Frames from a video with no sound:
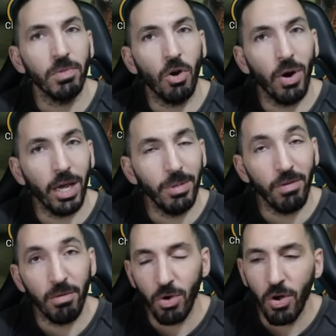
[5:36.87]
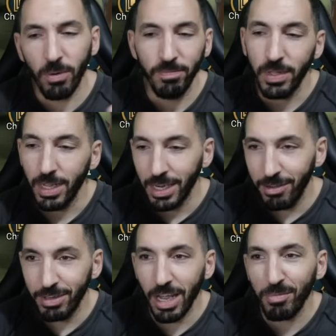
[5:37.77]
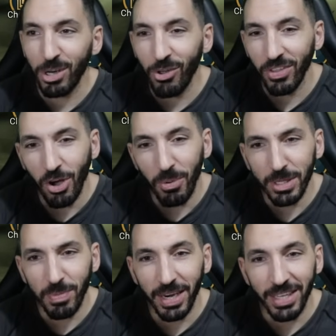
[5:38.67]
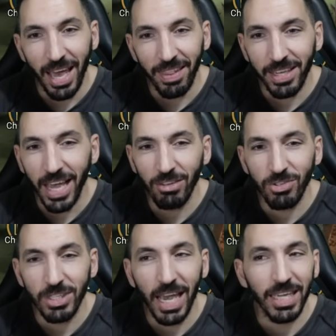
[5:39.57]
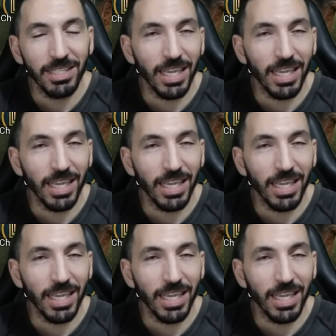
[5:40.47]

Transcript: Correct me if I'm wrong, leave it down below in the comments. But yeah, the counterattack is,